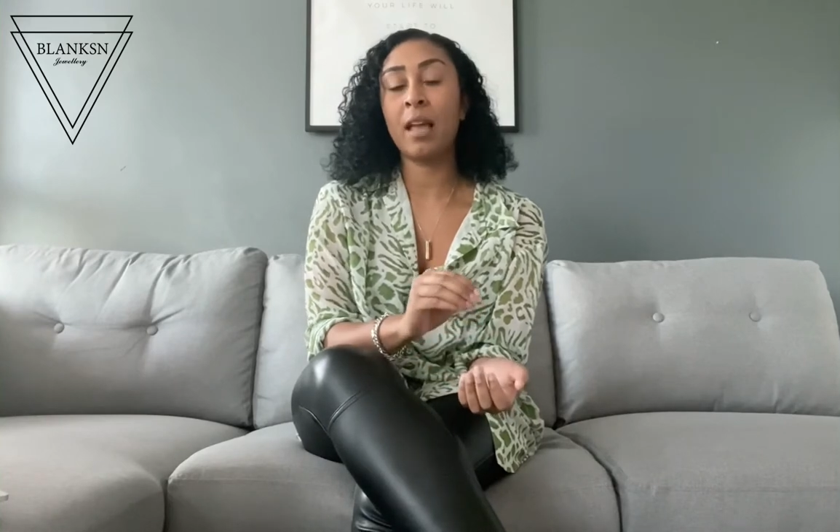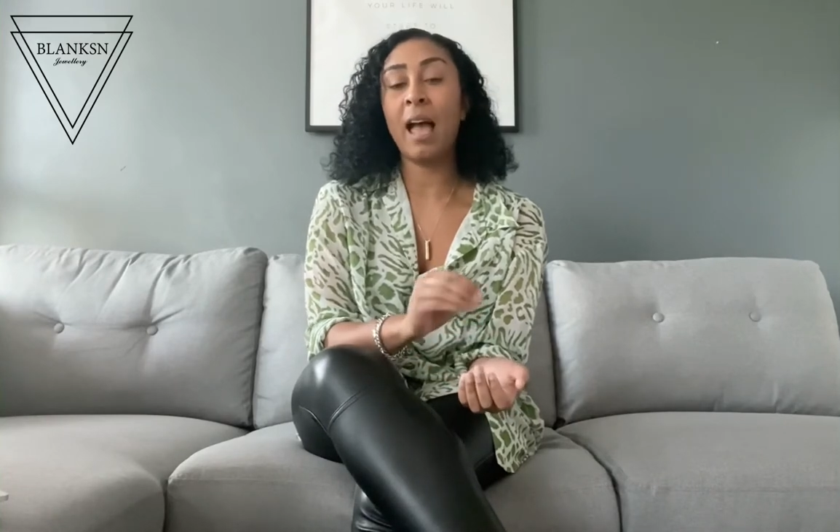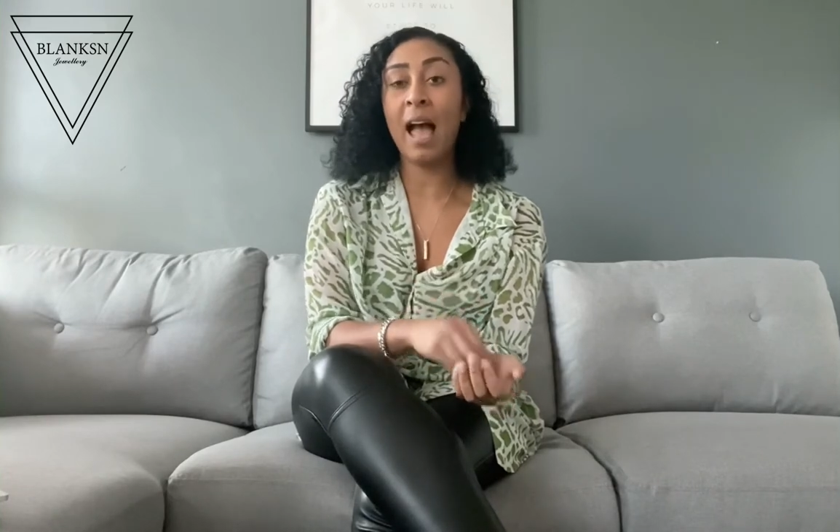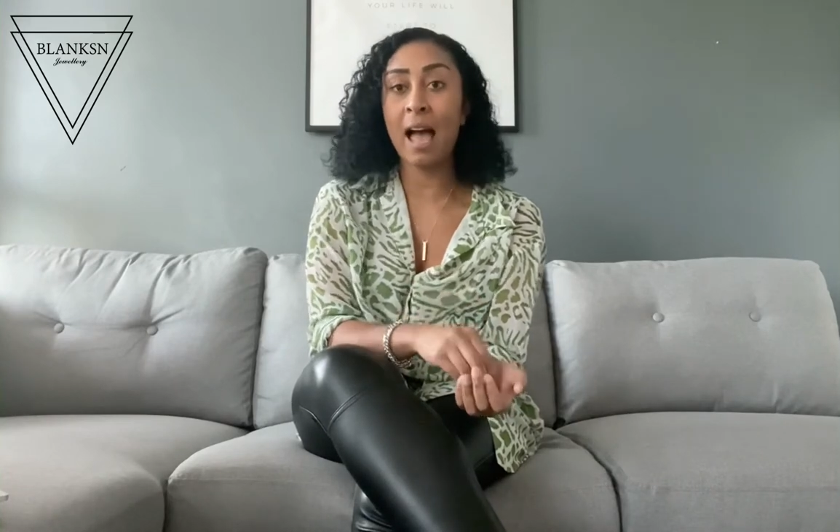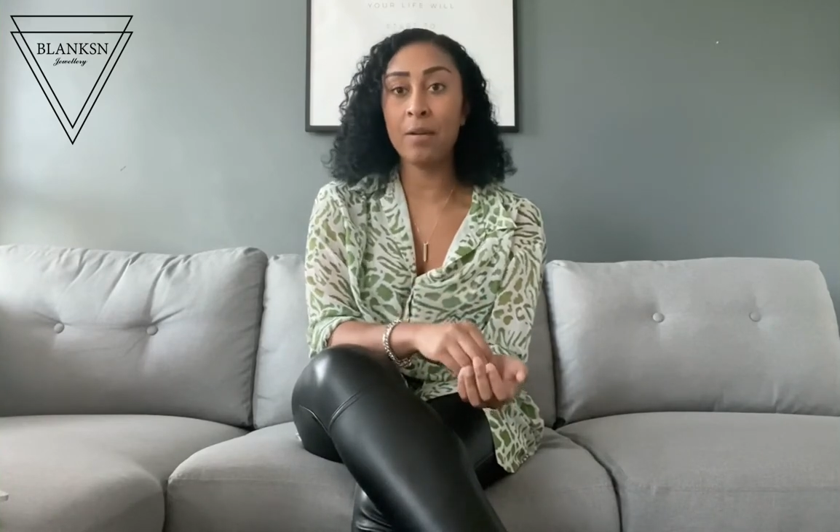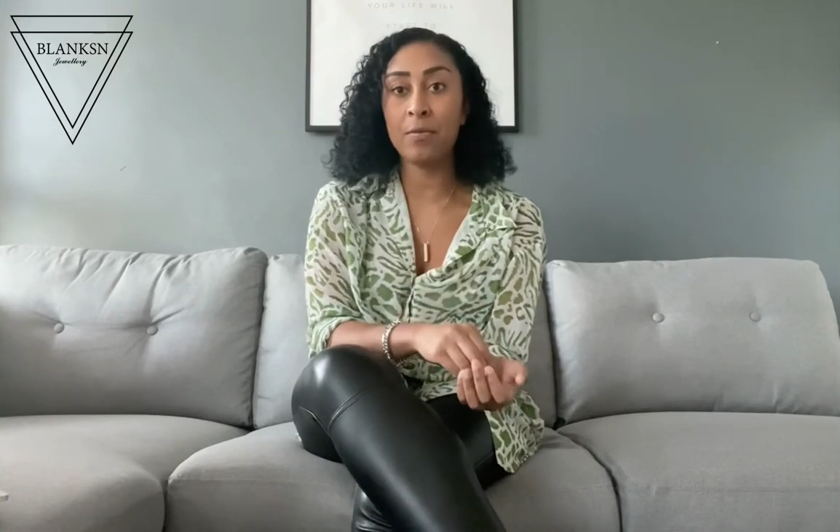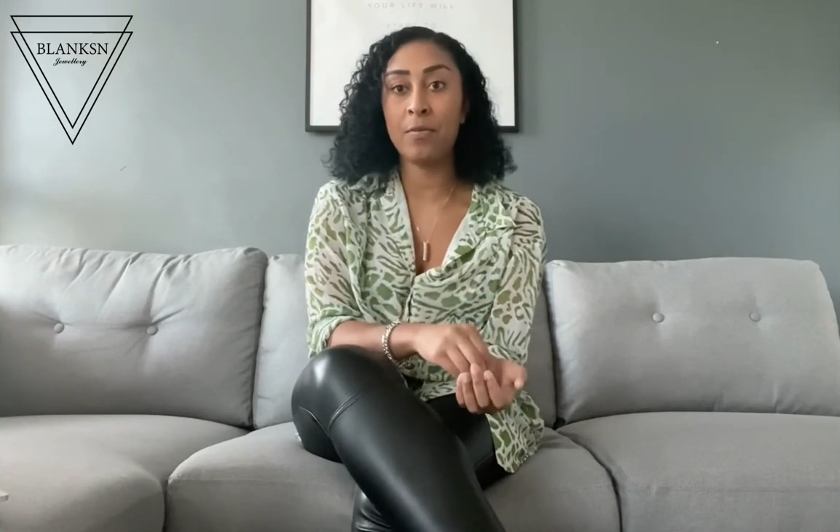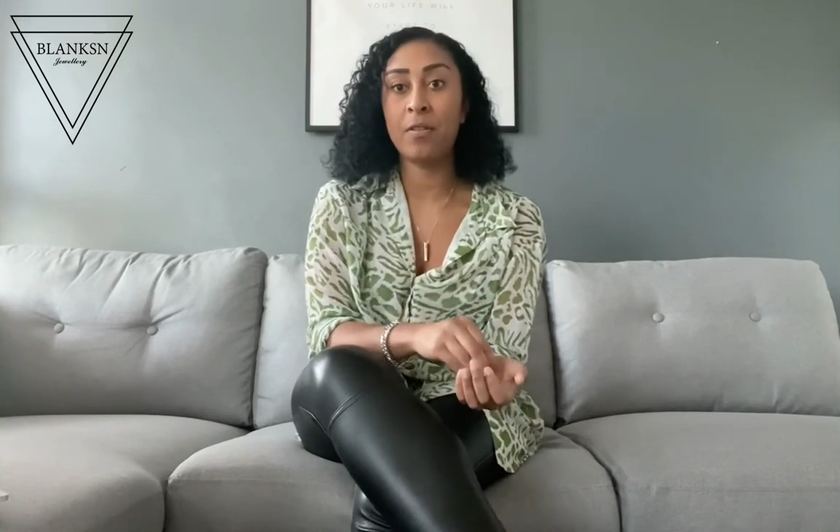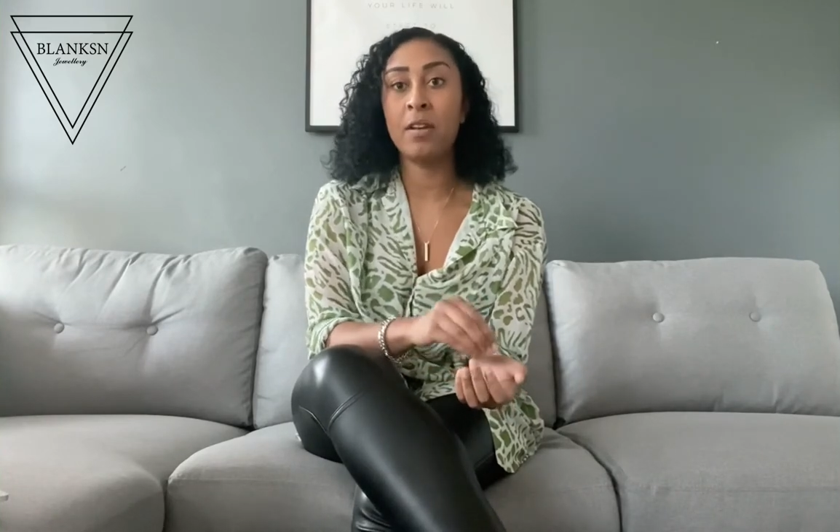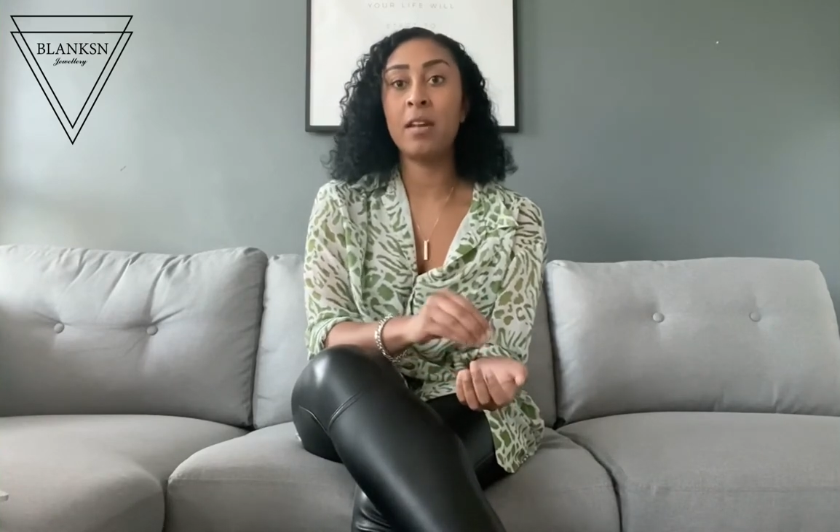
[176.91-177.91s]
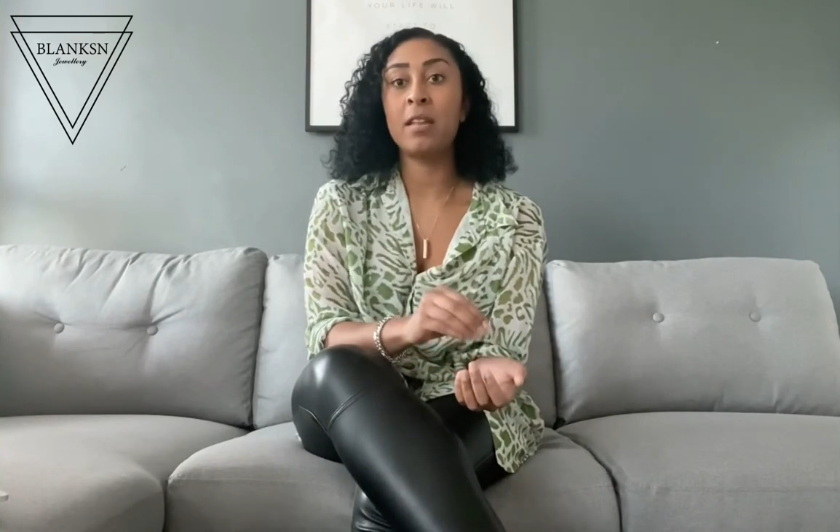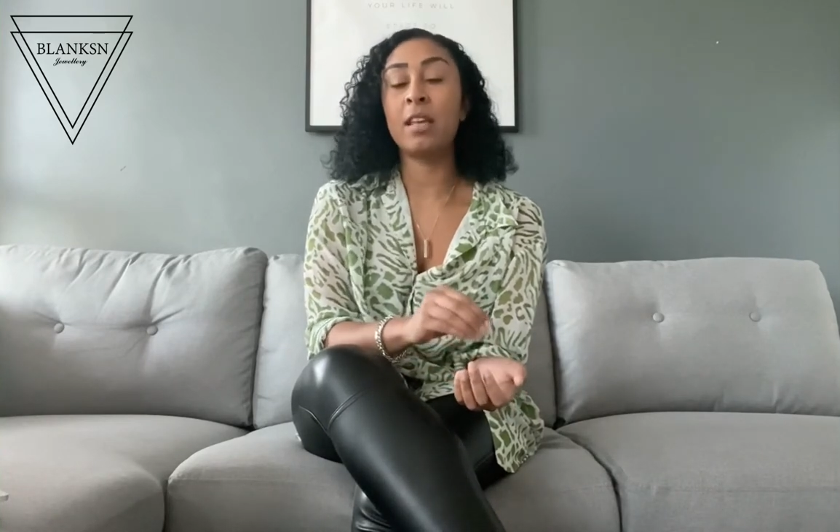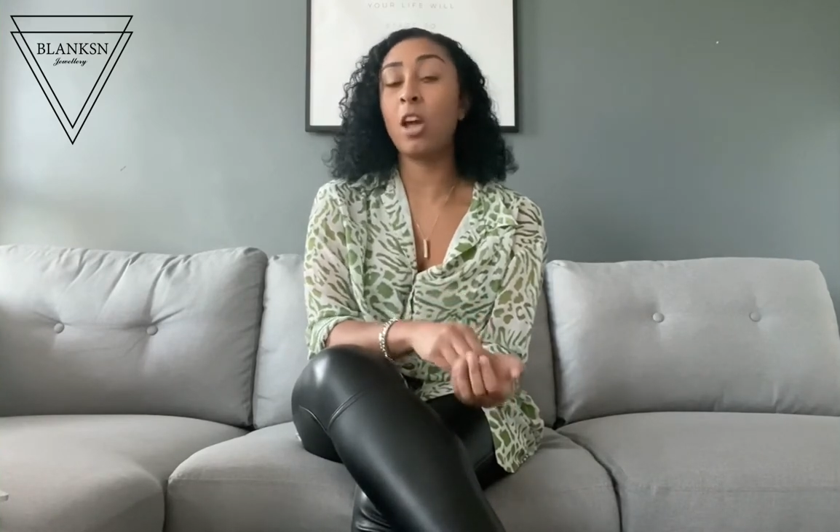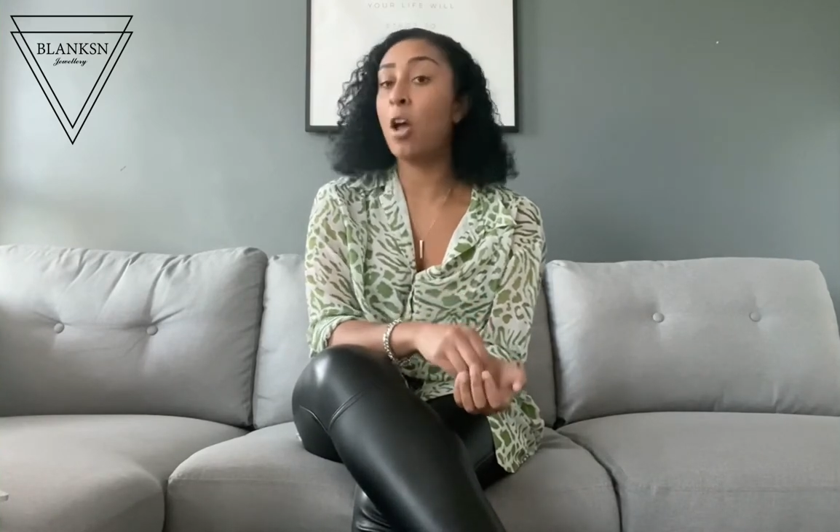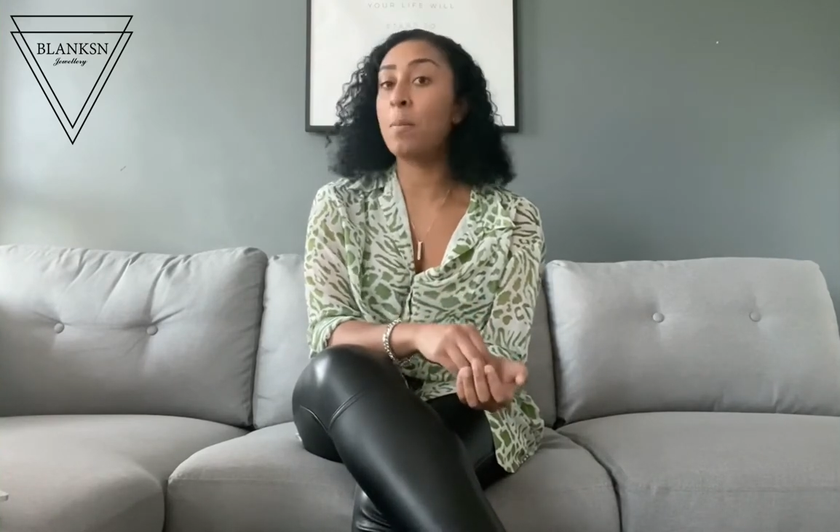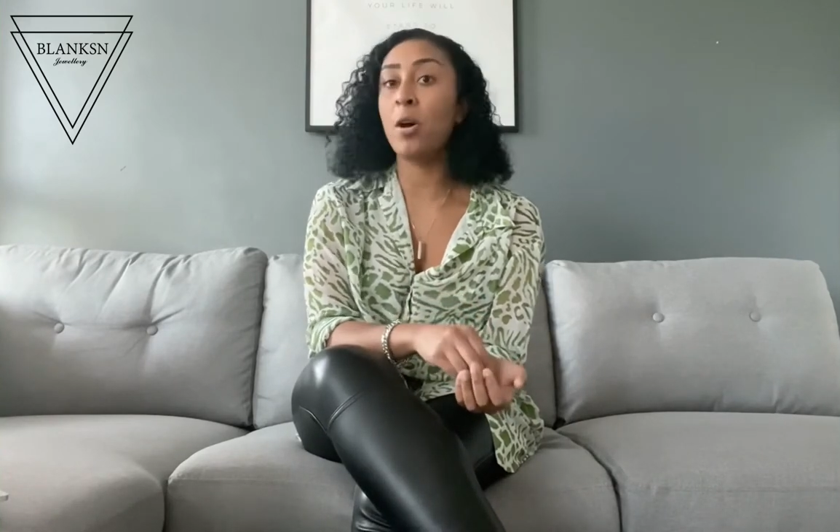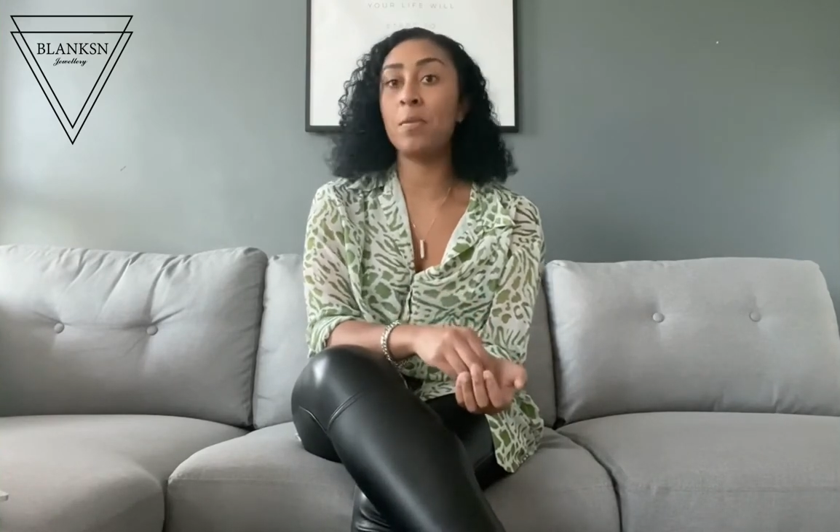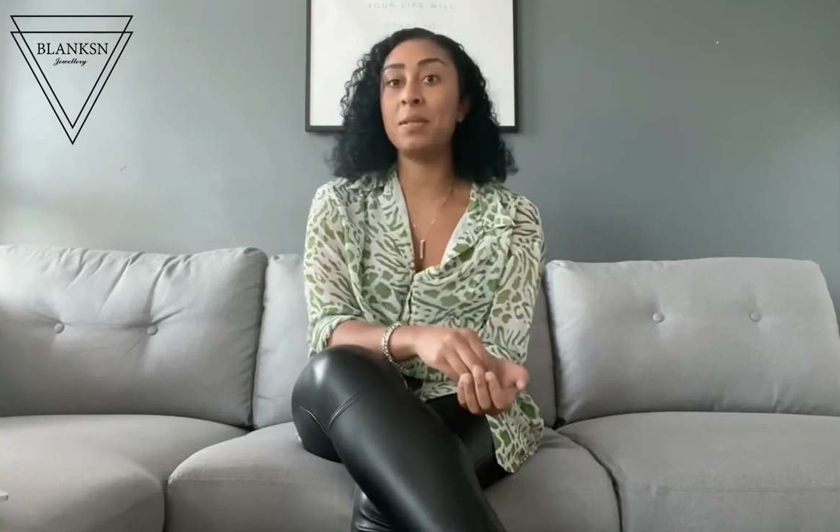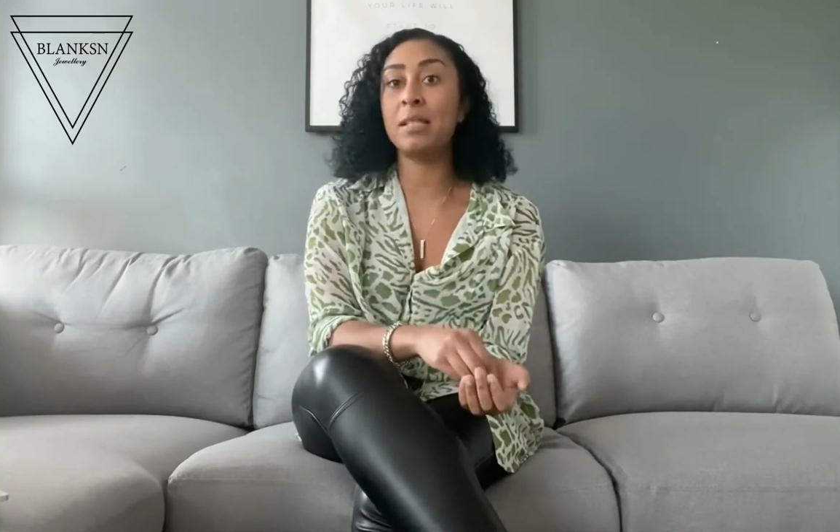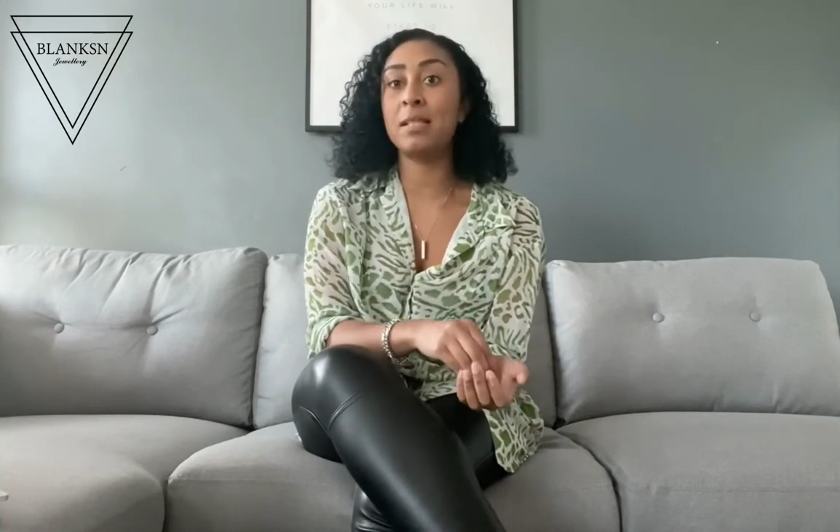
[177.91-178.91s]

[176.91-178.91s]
have the cone biopsy